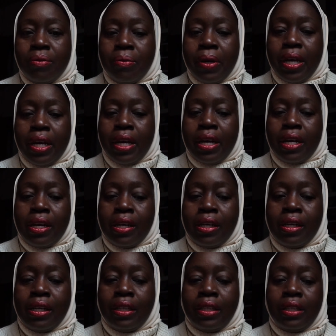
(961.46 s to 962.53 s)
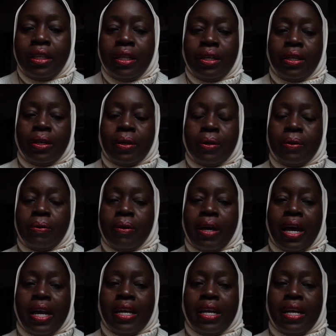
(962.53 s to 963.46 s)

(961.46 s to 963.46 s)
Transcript: where, you know